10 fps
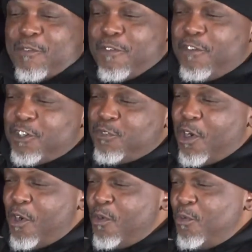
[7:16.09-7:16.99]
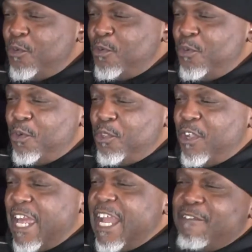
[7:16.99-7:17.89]
Well, first of all,
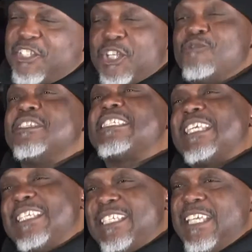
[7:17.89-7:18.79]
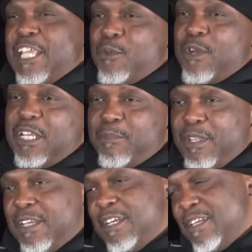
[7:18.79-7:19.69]
you got to have a certain CC anyway to
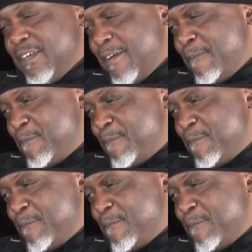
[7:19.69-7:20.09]
be in the club.